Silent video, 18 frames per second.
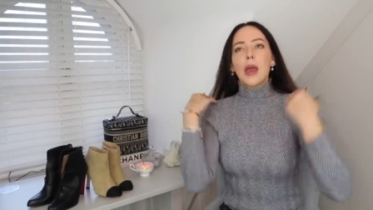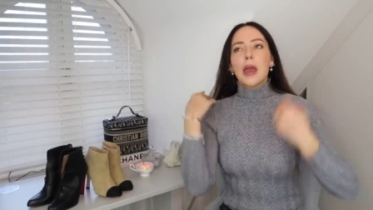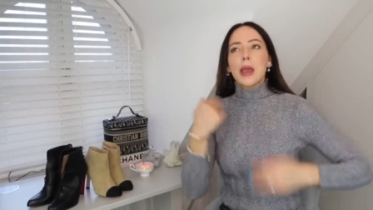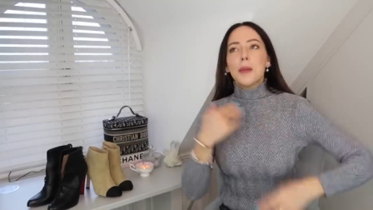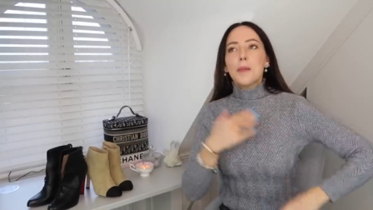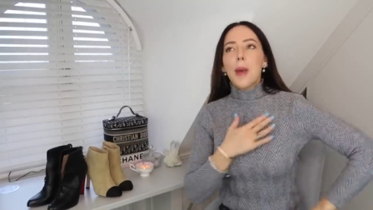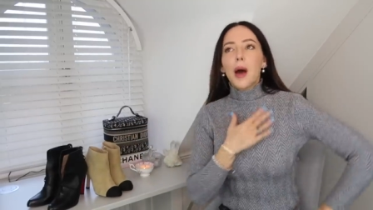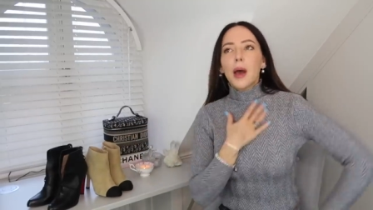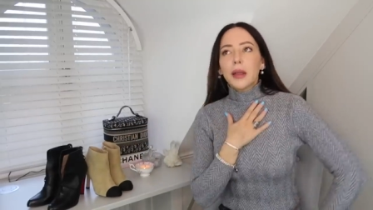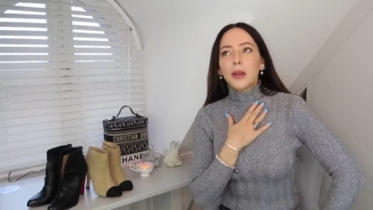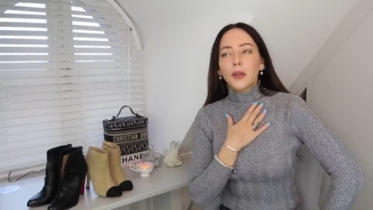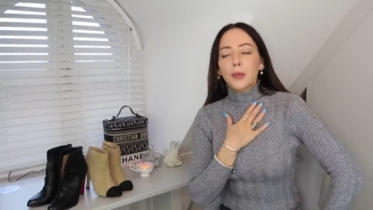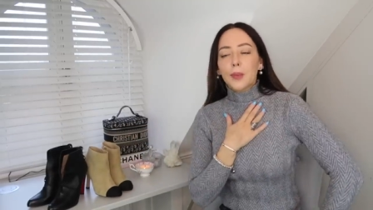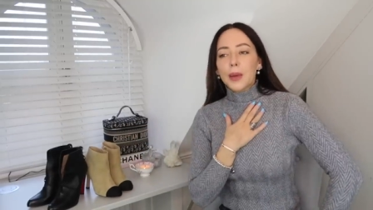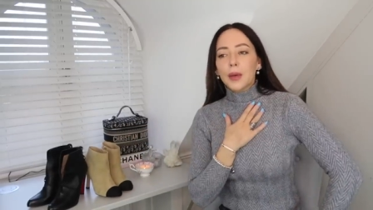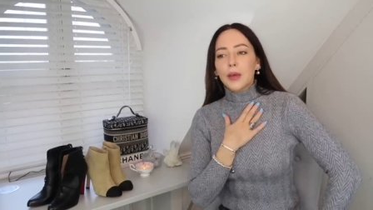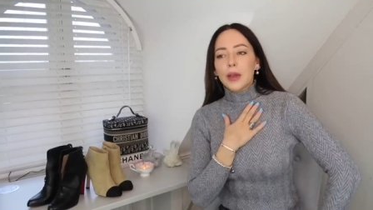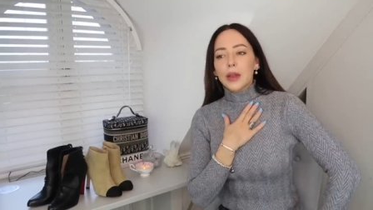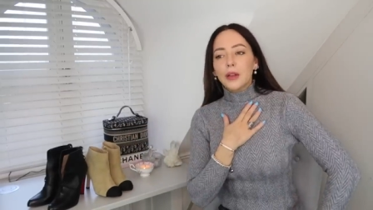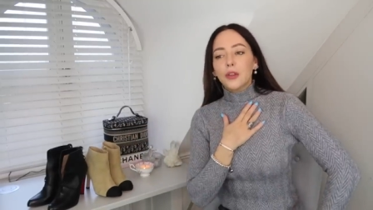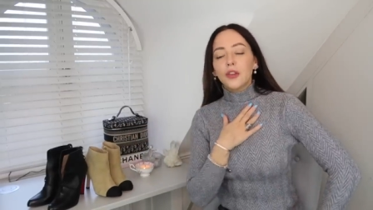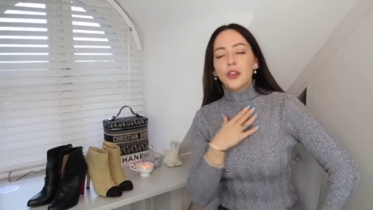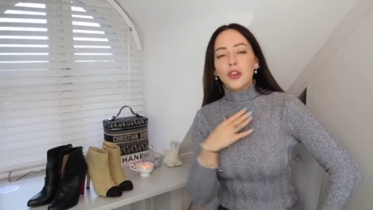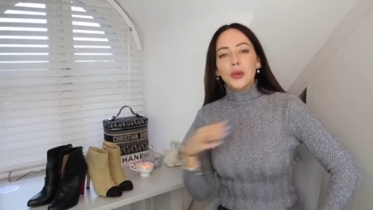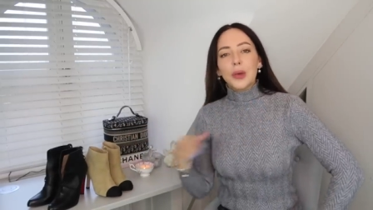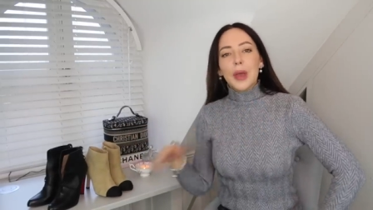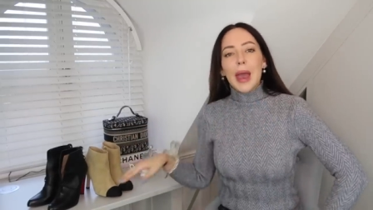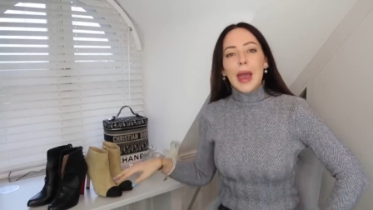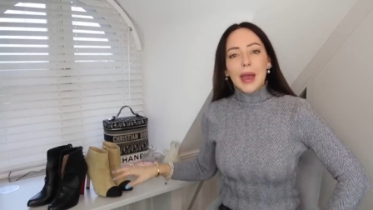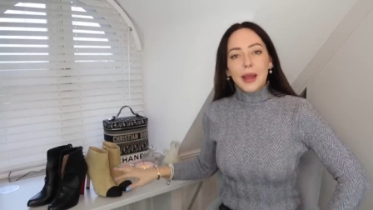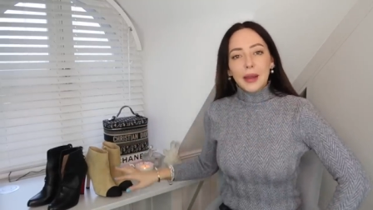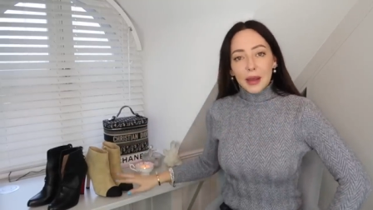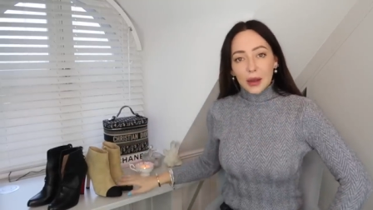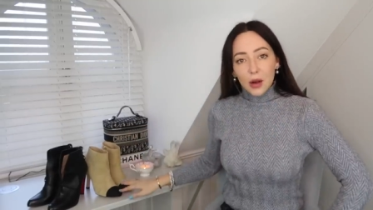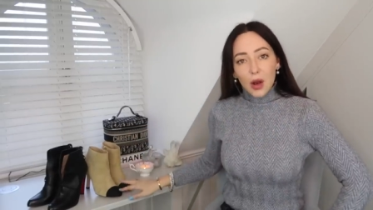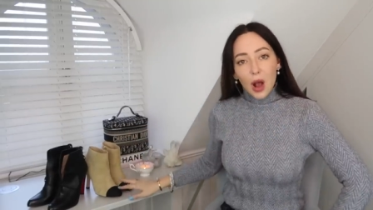In my experience, you
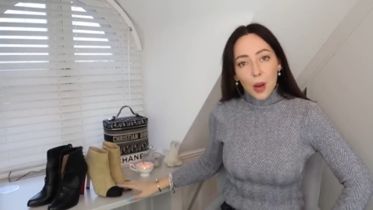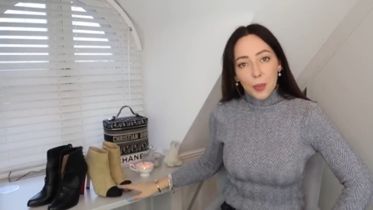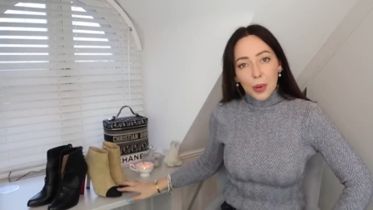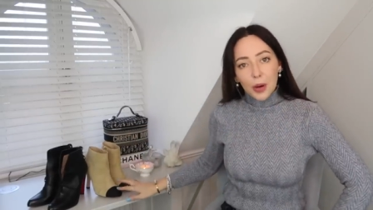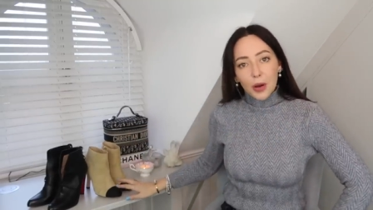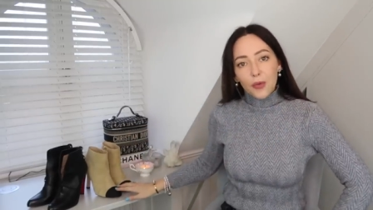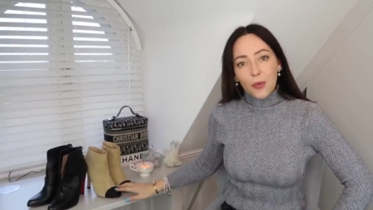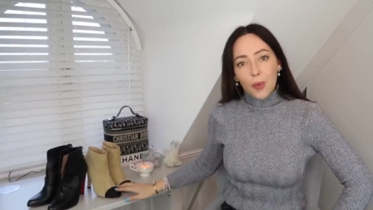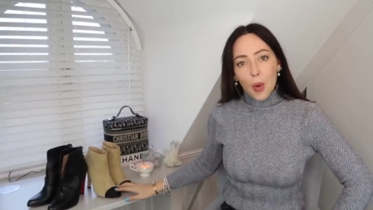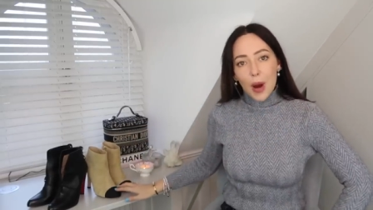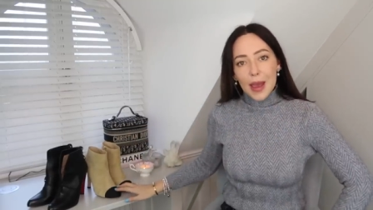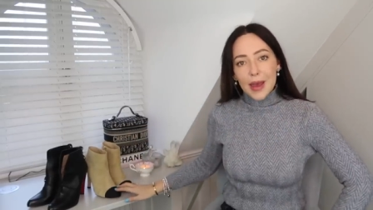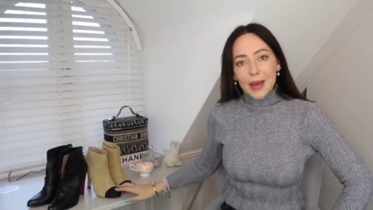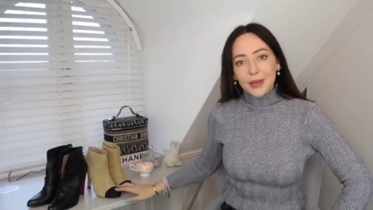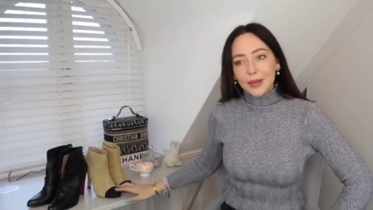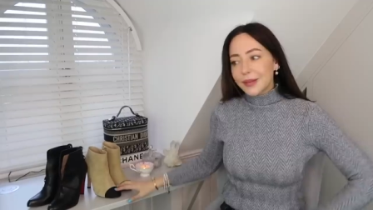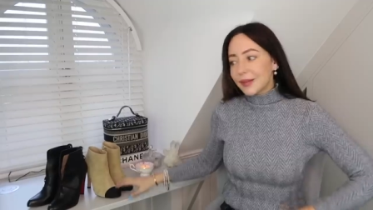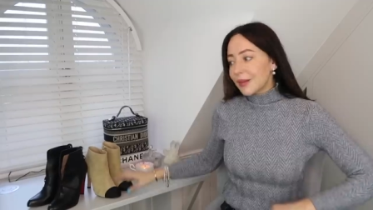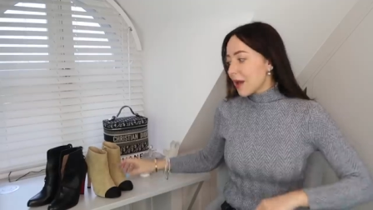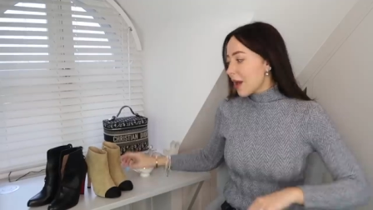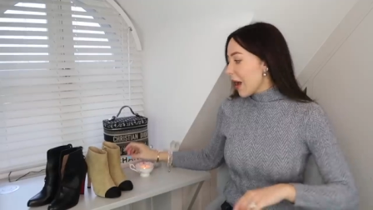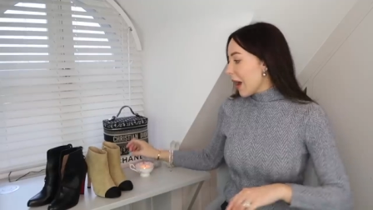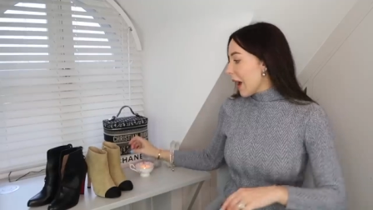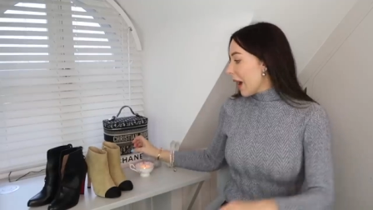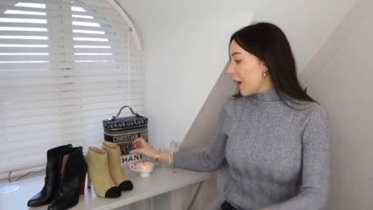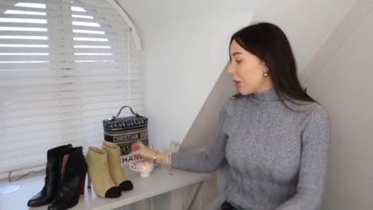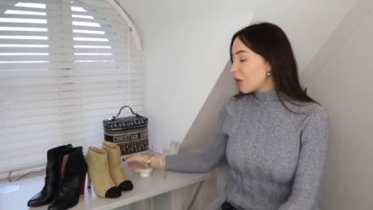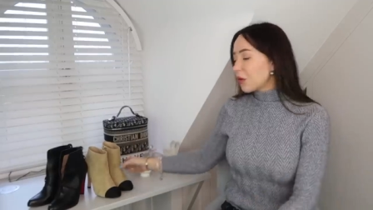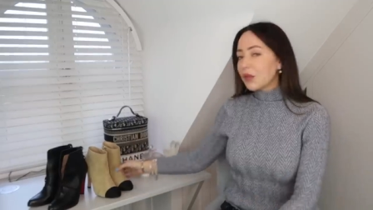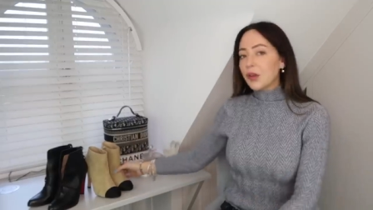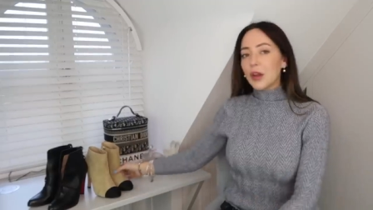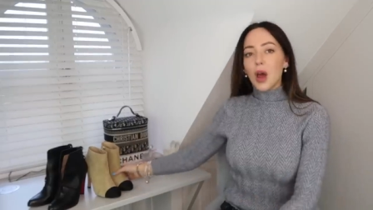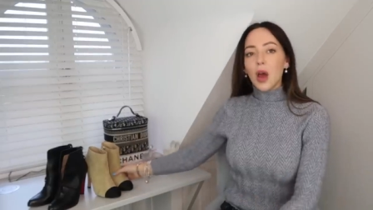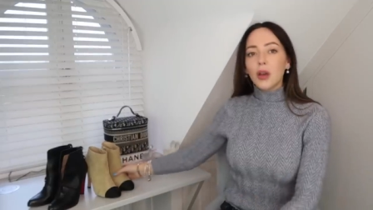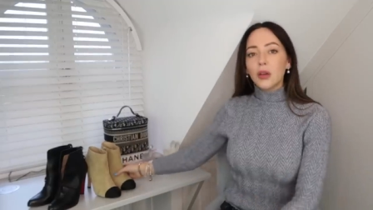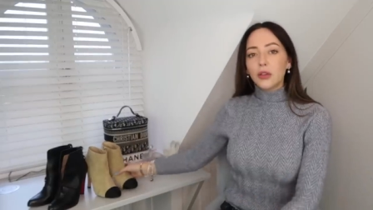can get a couple of wears out of
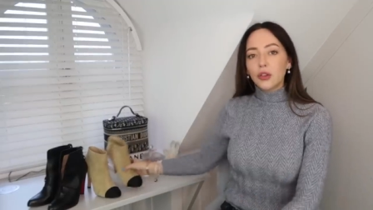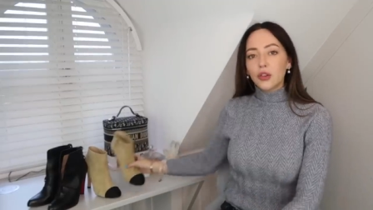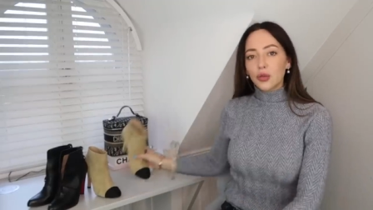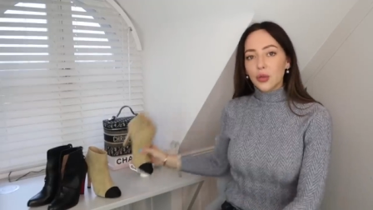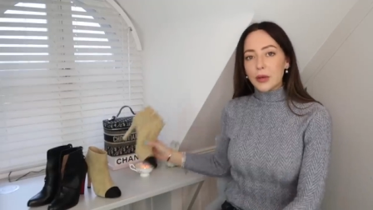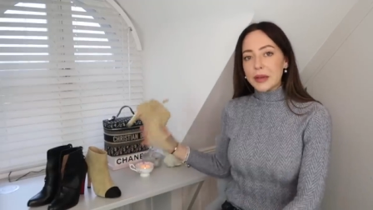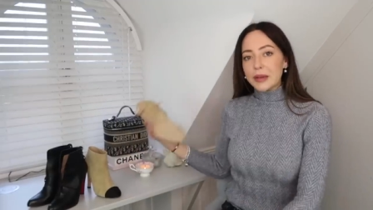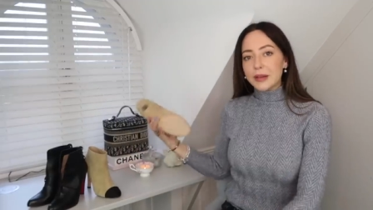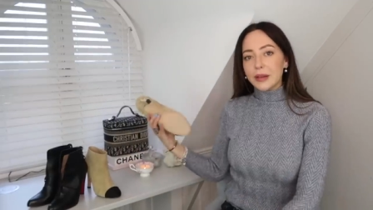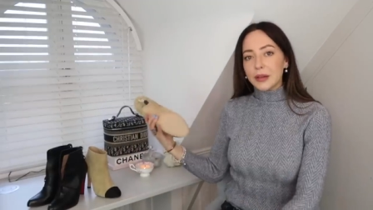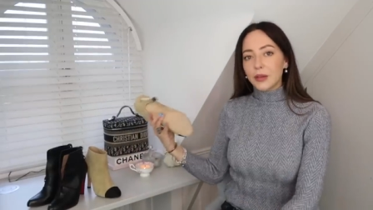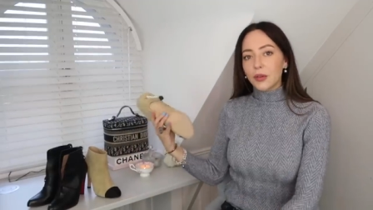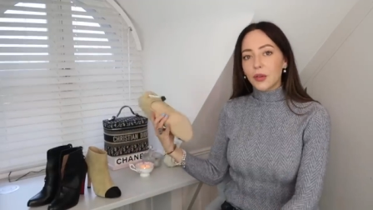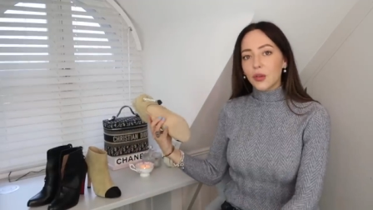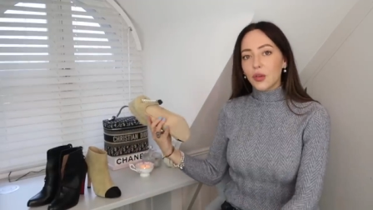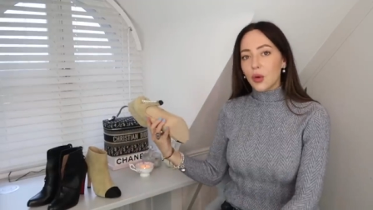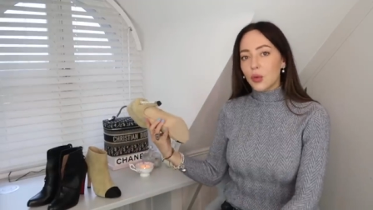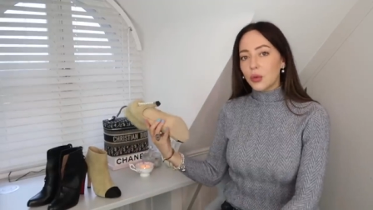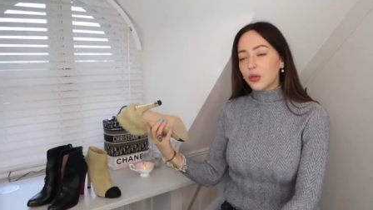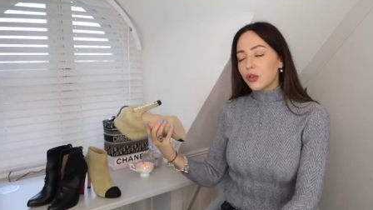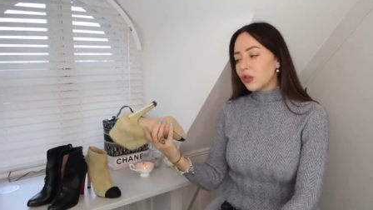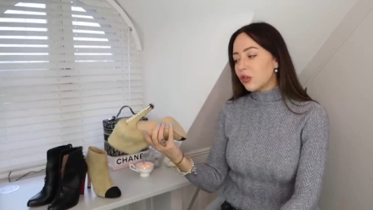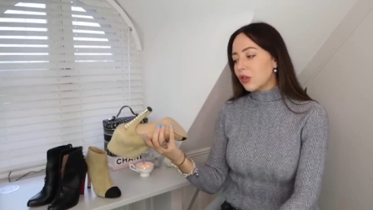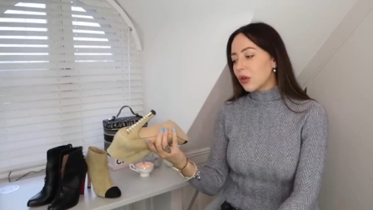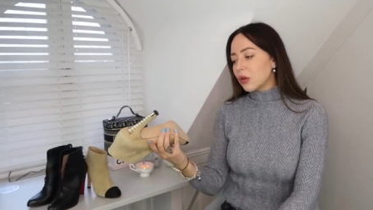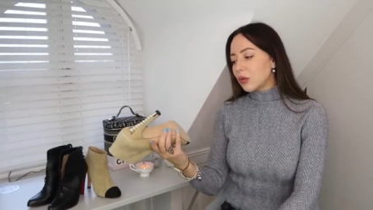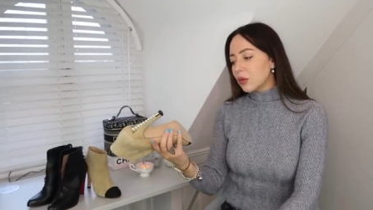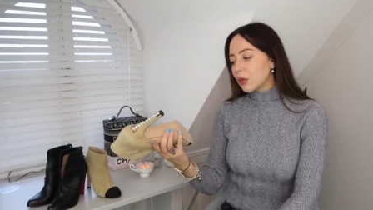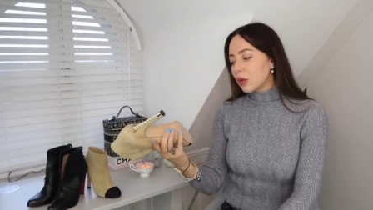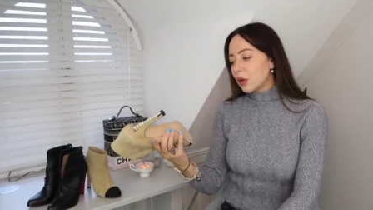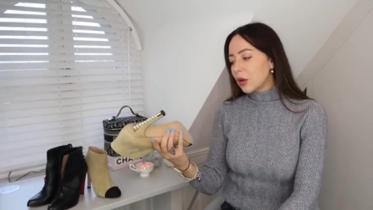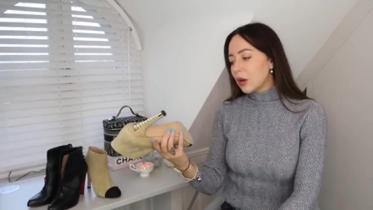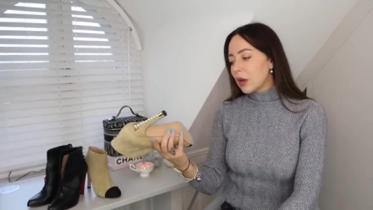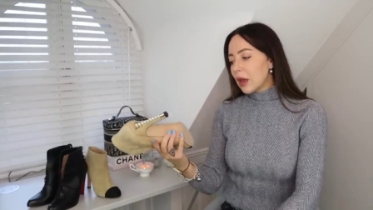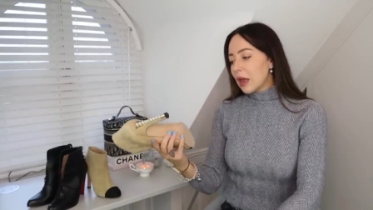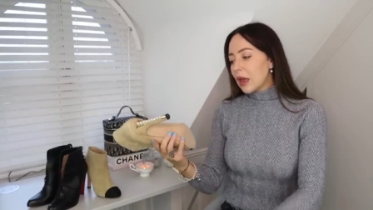an untreated soled shoe.
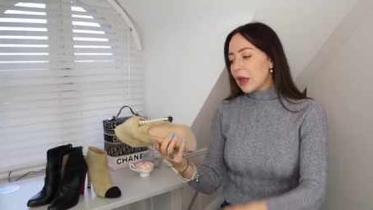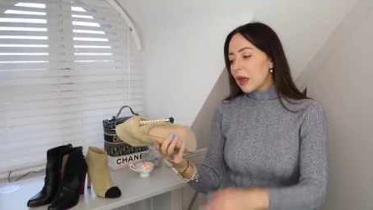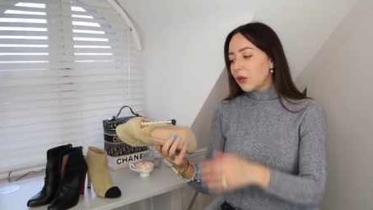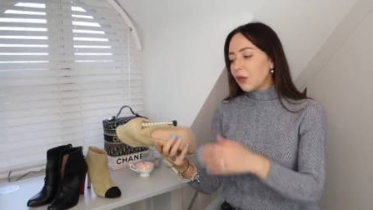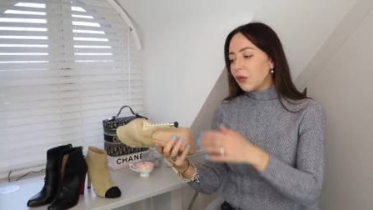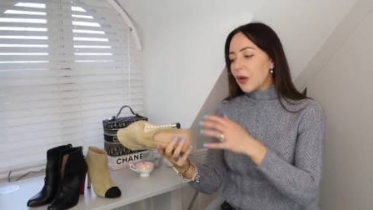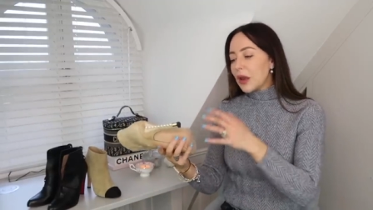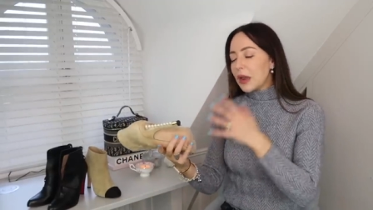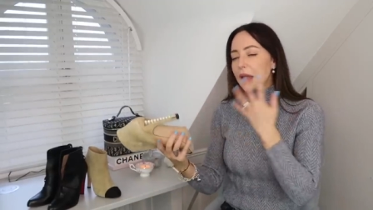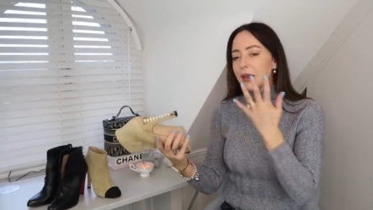If,